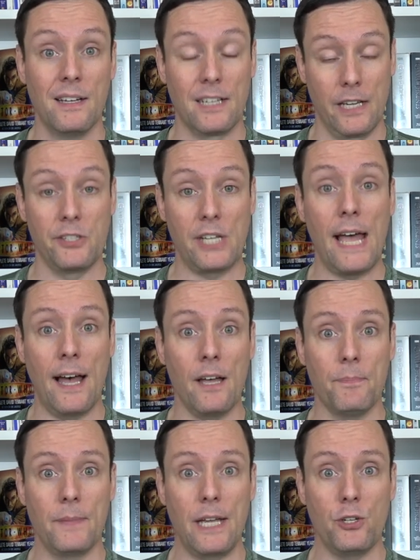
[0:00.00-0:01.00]
Cause
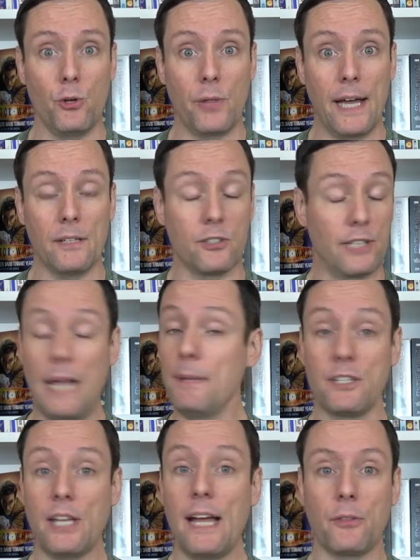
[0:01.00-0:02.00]
yeah, they do that. Same
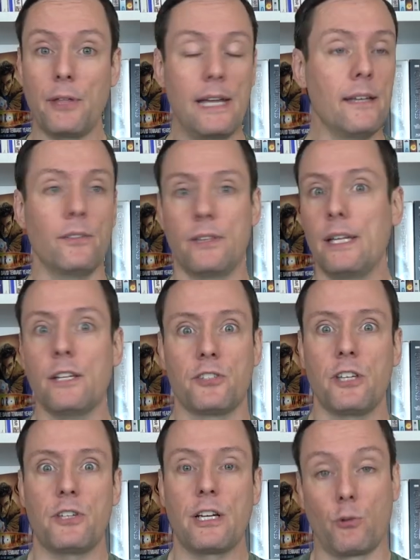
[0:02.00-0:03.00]
exact thing, the
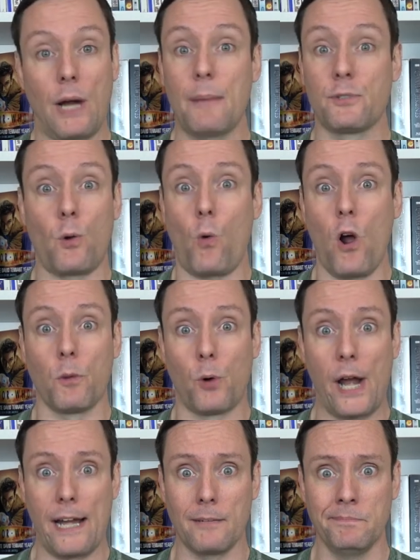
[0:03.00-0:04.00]
assistant grabs the wrong
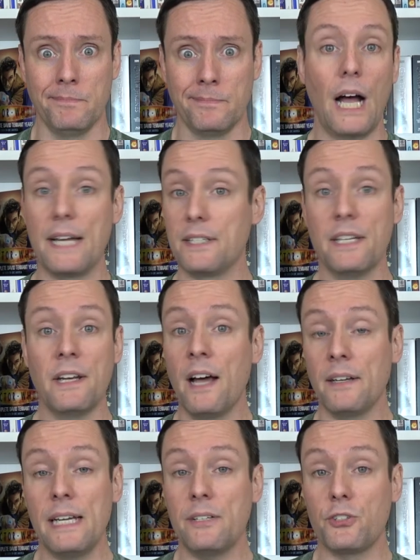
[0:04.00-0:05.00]
brain. I did
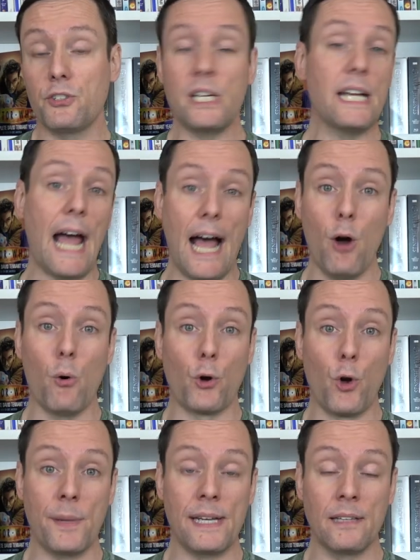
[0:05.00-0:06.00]
not need to see how
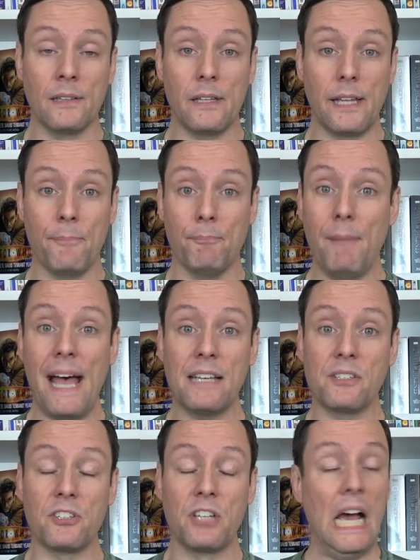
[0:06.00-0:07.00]
Herman and Lily
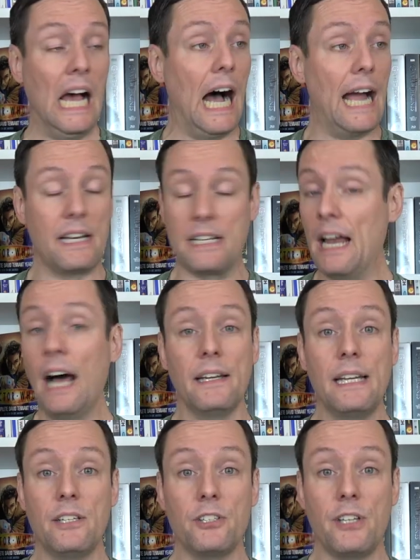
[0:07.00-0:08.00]
met. I did not
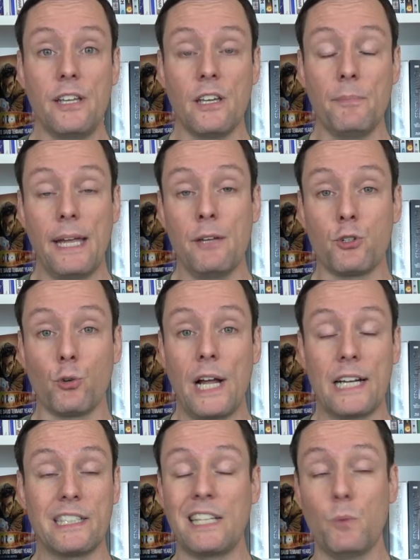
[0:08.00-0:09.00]
need to see them
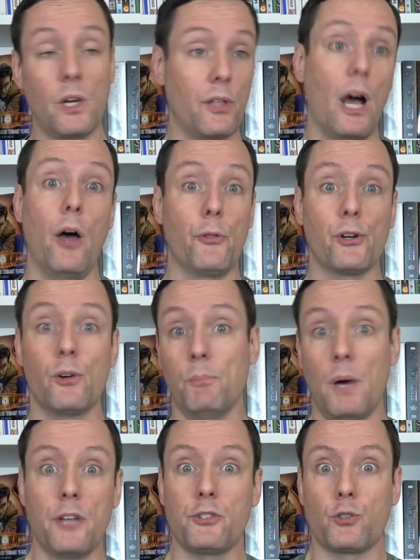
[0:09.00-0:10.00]
interacting with other
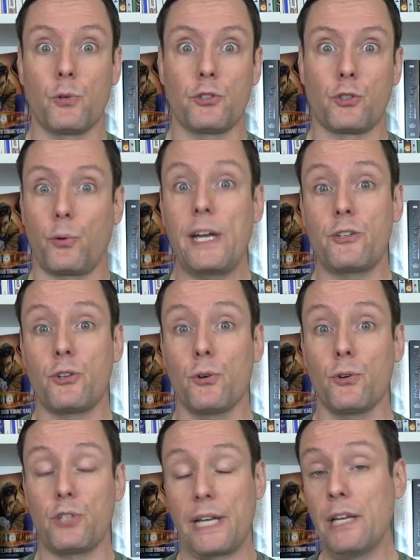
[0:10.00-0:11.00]
monstrous
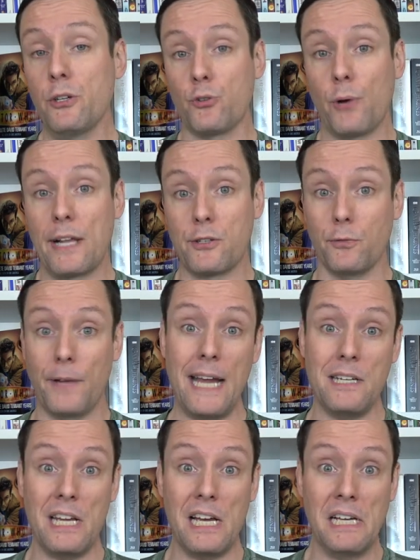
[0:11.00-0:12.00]
creatures in
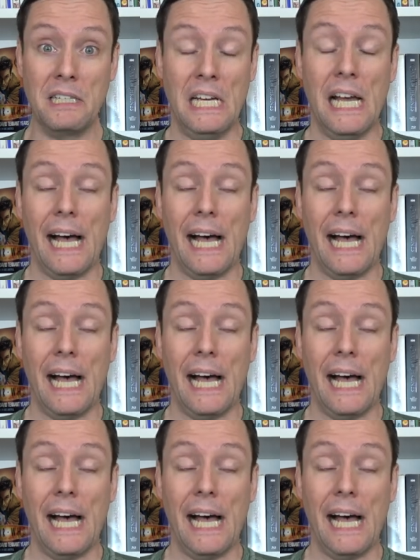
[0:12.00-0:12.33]
Transylvania.